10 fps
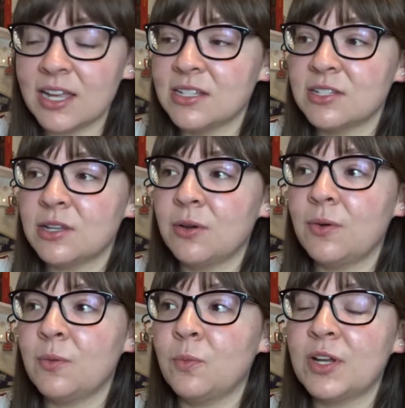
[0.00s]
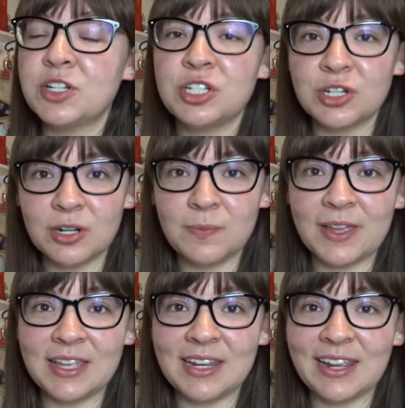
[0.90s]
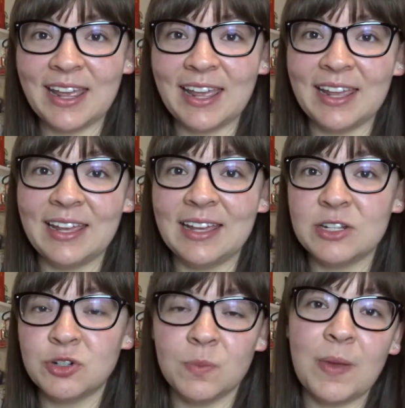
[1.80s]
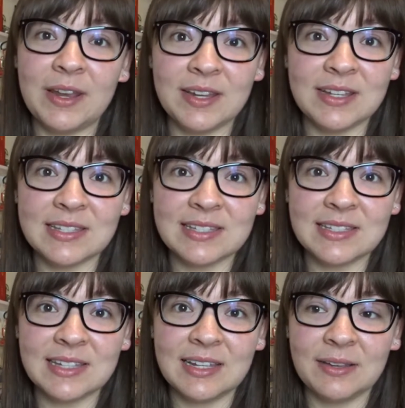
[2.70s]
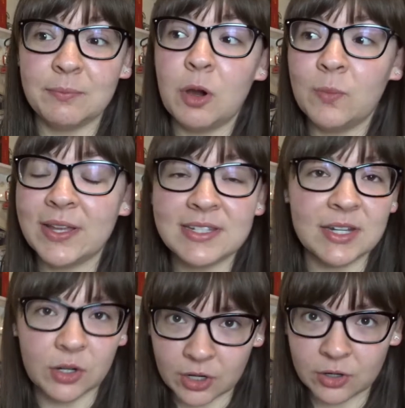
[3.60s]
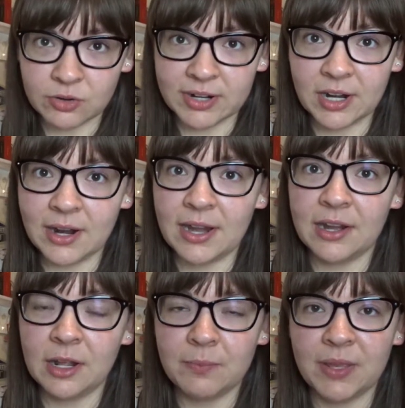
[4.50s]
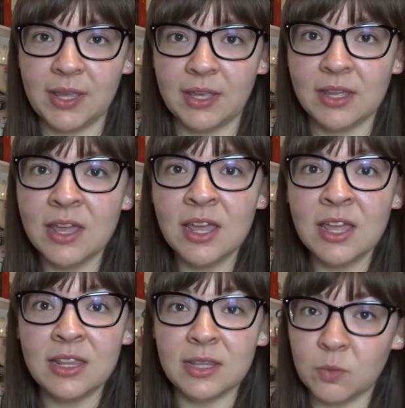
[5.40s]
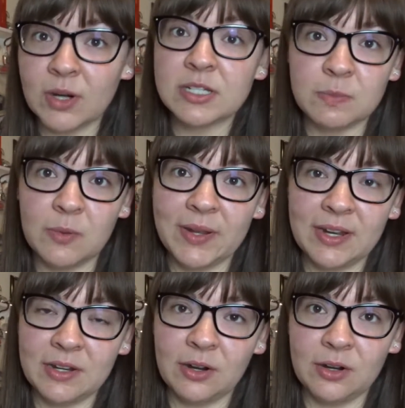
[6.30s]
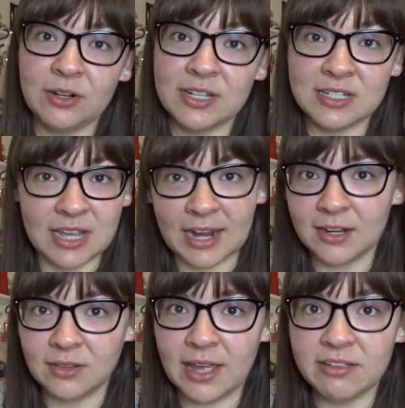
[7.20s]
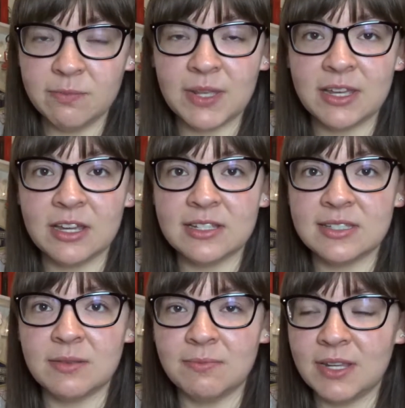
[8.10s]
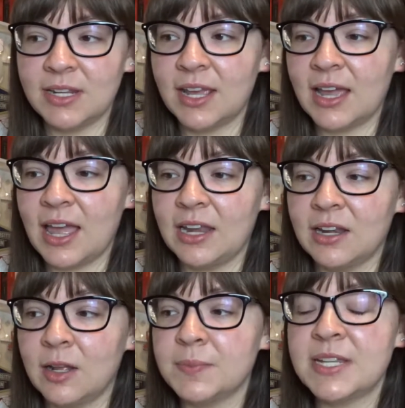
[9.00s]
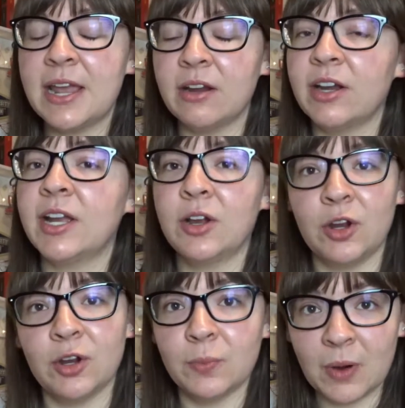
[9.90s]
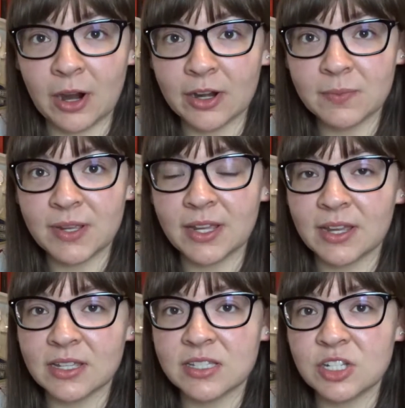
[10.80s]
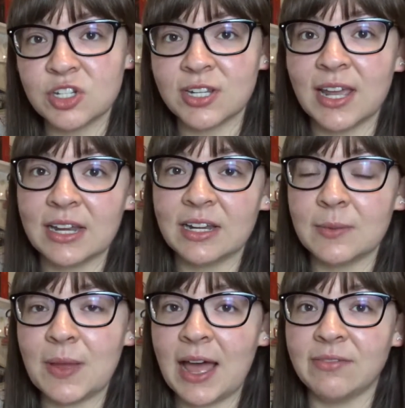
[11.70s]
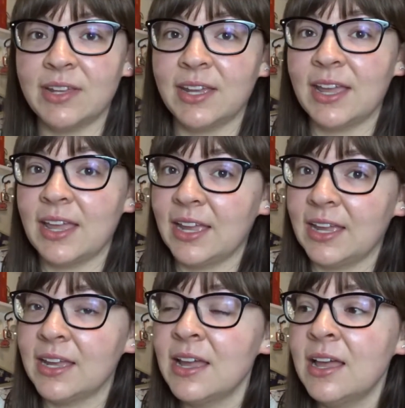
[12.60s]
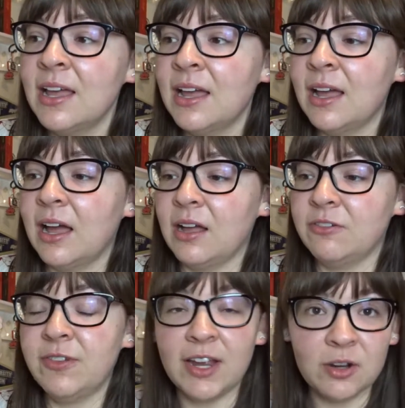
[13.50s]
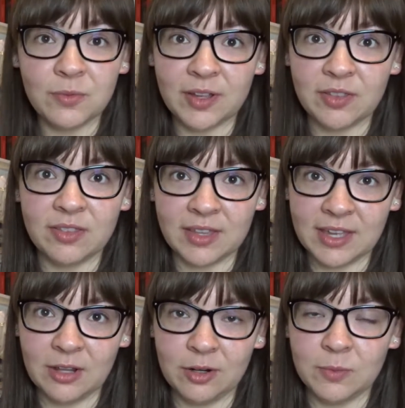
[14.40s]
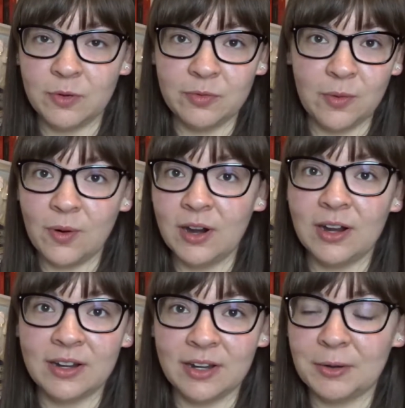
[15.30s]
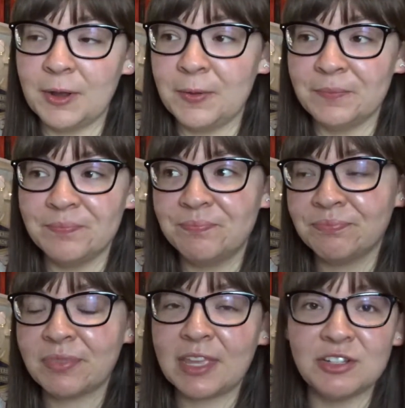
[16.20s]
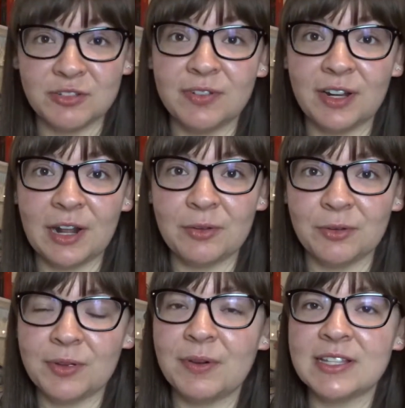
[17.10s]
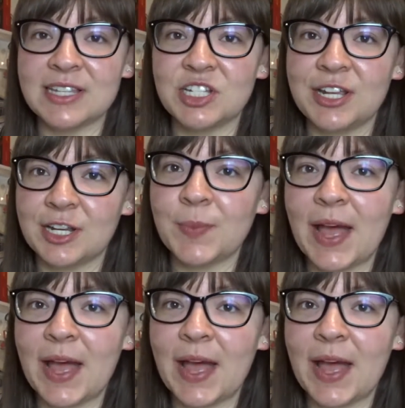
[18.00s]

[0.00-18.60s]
And so what should have been a tremendous moment in her career ended up being the worst moment in her entire life, because the media ended up tearing her apart because she ended up having a affair with the killer before, you know, she figured out who he was, and she ended up